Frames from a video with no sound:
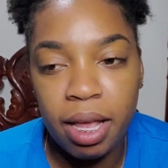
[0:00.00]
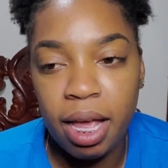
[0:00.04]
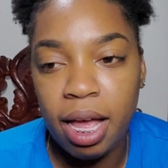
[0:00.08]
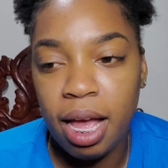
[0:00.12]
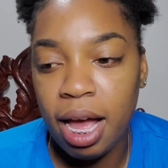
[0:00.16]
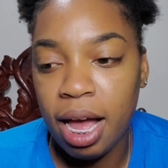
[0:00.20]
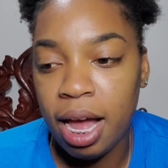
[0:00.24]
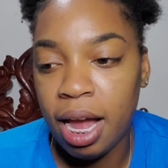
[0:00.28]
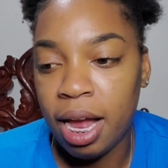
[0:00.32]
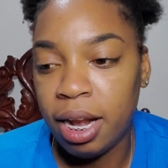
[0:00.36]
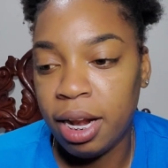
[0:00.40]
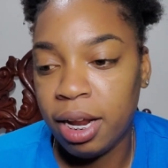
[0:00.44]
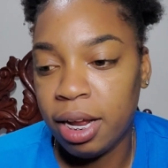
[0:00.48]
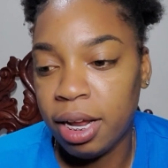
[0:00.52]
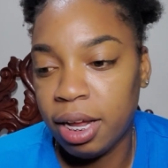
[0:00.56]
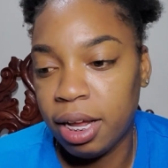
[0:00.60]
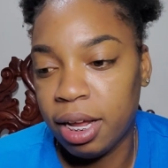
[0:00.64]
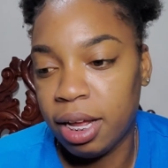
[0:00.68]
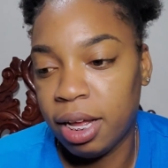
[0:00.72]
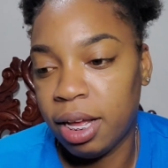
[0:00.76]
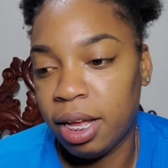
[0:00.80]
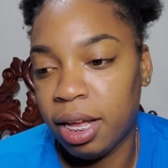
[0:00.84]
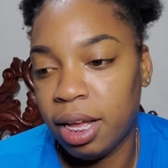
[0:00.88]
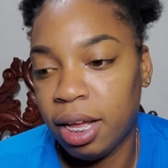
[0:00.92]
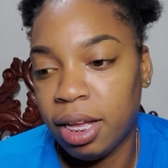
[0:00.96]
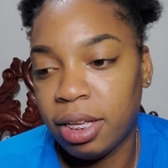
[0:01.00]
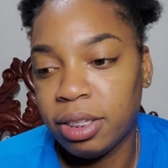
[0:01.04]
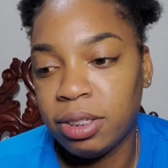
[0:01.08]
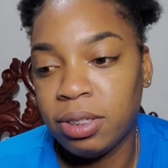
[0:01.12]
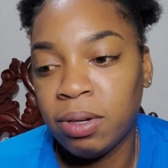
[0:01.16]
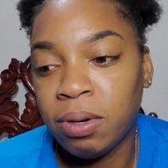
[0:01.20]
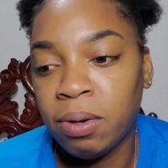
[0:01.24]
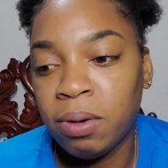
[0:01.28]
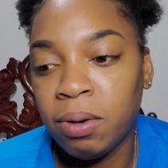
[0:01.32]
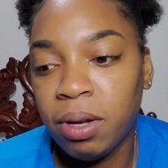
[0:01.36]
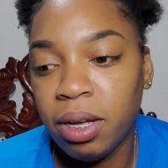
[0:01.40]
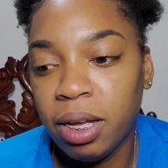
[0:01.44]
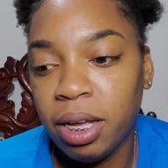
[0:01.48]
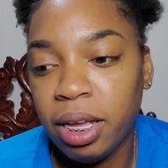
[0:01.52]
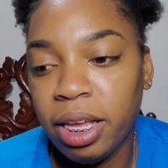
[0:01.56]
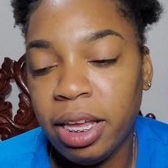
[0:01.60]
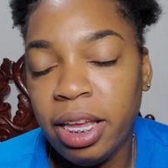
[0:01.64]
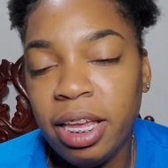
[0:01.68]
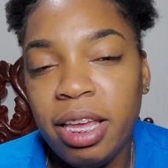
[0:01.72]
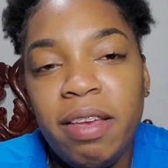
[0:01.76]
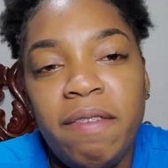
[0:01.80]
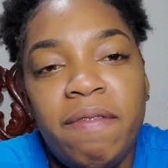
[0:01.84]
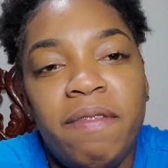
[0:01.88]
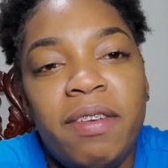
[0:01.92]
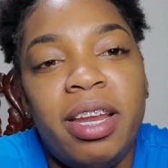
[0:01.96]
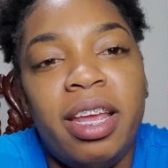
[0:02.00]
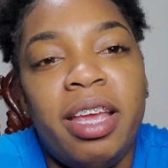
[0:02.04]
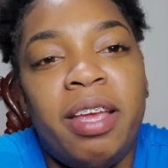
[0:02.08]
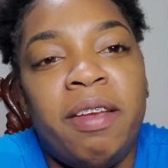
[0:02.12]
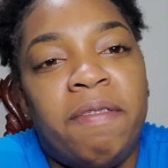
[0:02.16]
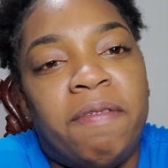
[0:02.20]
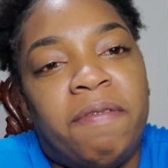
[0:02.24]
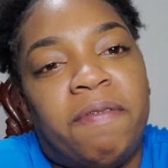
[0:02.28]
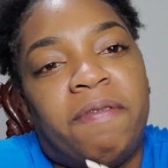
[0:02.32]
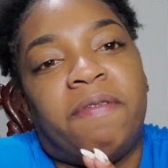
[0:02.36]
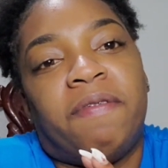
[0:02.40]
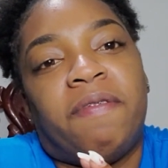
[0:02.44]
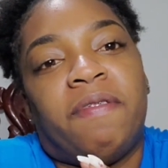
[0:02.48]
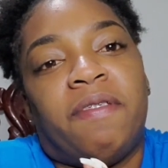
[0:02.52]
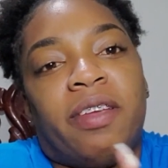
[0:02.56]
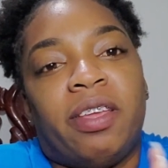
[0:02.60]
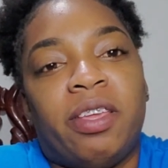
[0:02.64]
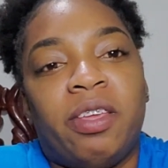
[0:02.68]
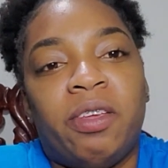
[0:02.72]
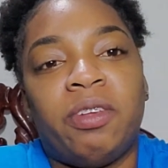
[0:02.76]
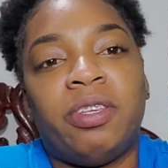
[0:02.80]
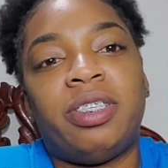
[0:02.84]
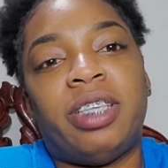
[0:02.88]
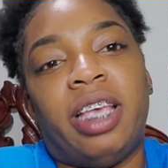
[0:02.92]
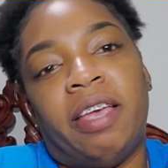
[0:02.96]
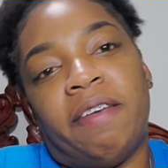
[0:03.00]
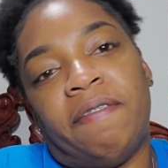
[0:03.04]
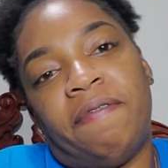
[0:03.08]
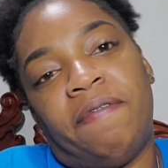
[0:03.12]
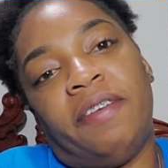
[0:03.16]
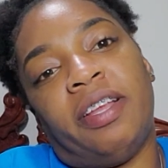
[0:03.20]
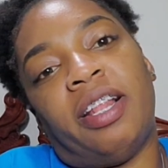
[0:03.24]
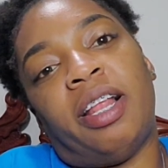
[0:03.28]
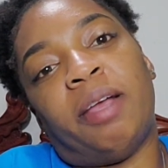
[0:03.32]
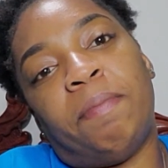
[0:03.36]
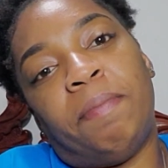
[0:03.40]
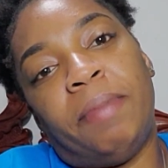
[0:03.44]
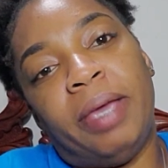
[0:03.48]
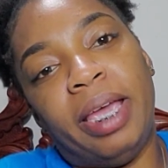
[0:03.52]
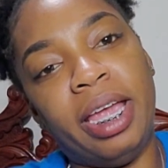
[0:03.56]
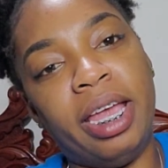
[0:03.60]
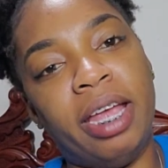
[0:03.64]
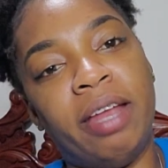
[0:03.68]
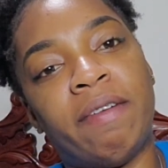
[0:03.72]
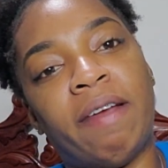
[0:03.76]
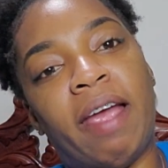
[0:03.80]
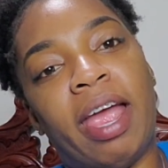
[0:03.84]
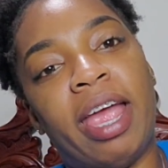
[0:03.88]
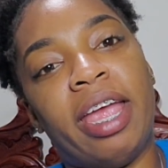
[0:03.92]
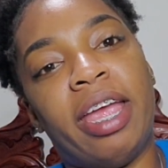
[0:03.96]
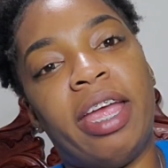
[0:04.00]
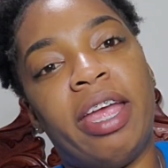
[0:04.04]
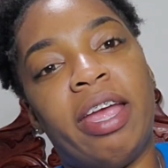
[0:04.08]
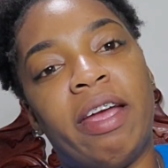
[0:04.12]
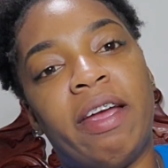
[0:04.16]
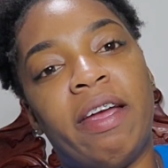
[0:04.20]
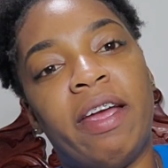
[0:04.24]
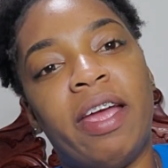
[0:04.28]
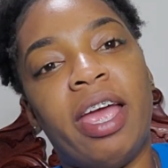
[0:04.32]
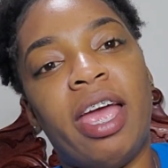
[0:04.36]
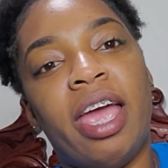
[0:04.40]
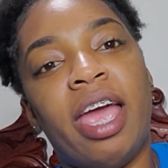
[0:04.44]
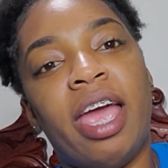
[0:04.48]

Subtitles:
And so even if you say you feel a pain right here,